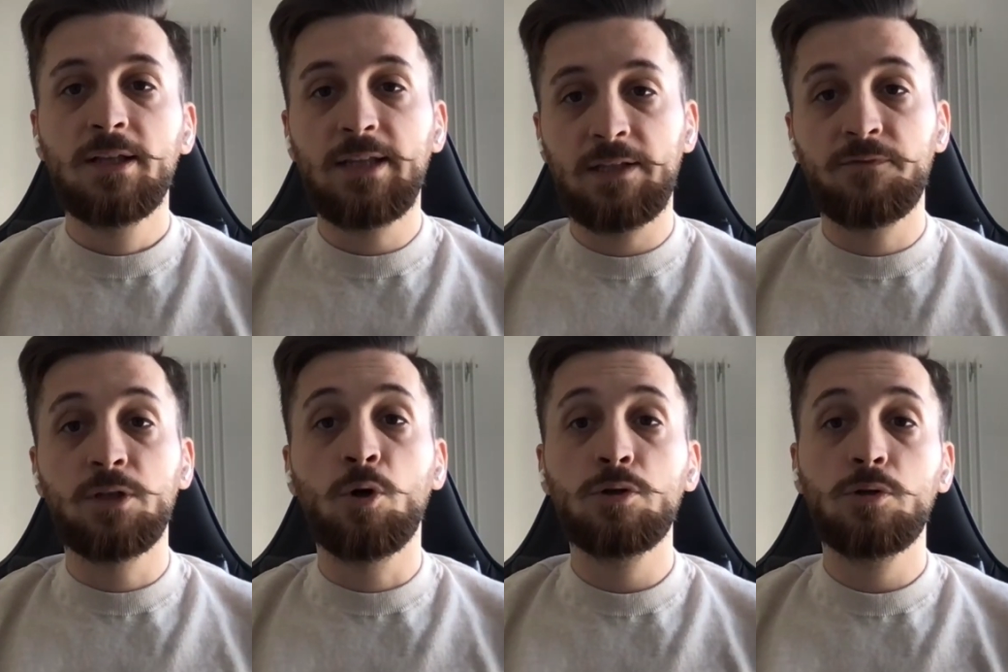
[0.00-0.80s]
that we
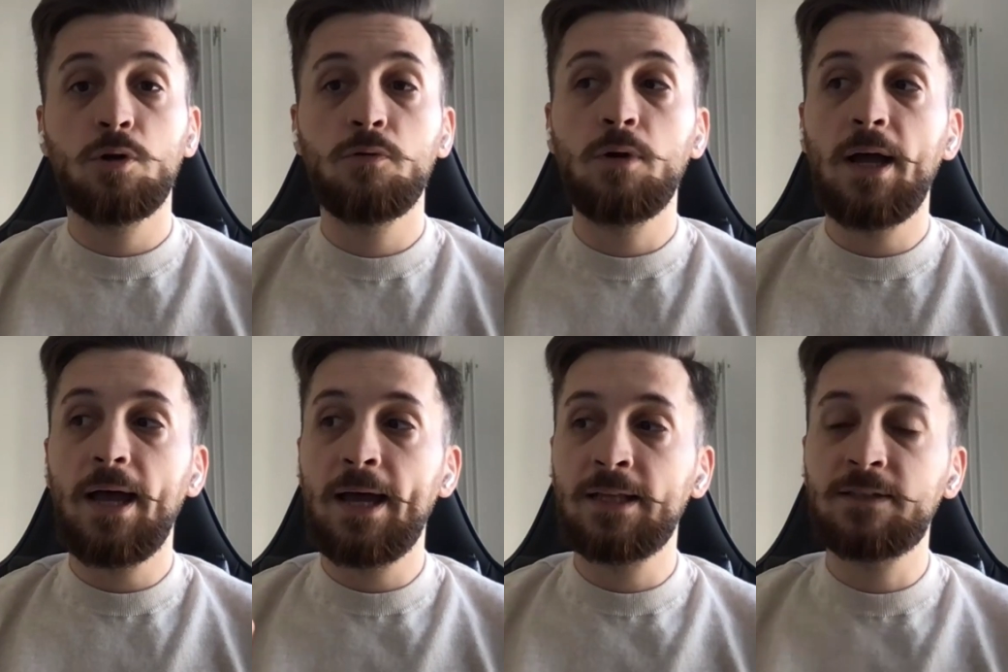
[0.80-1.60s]
don't know
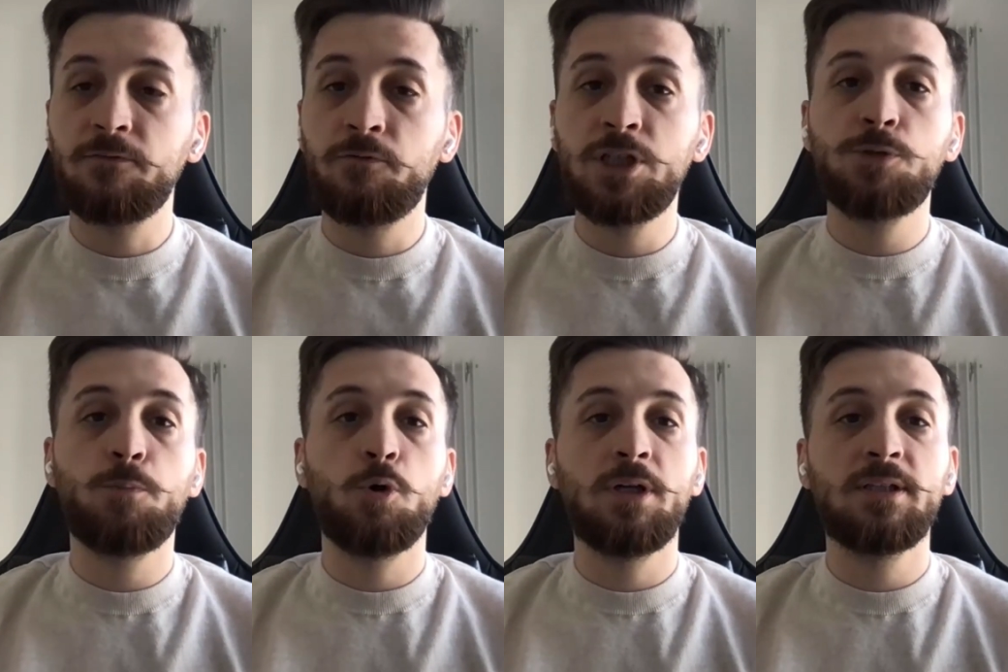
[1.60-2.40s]
at which
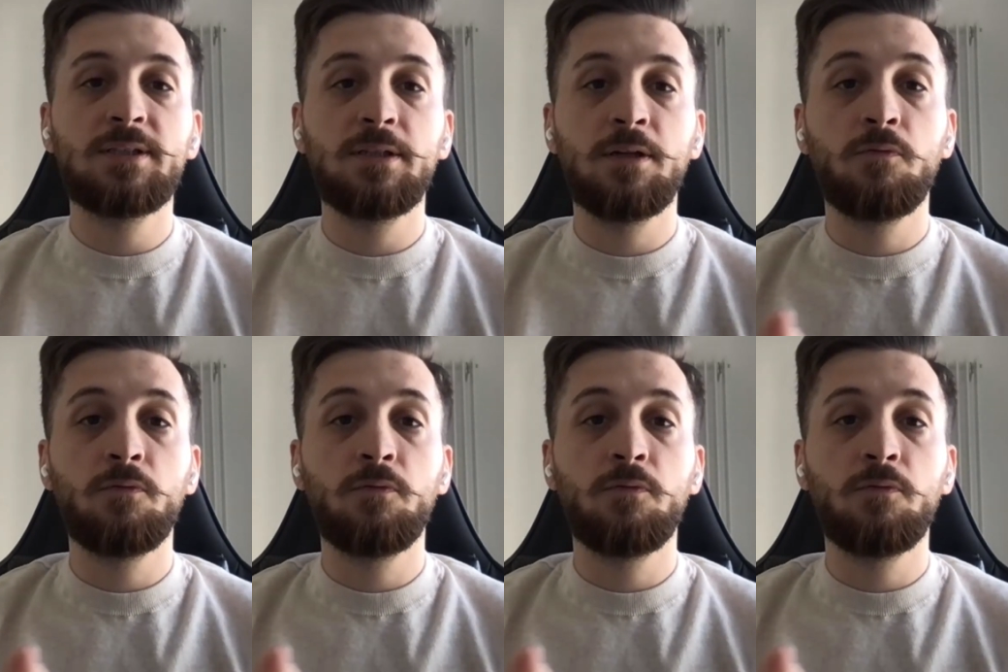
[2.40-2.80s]
point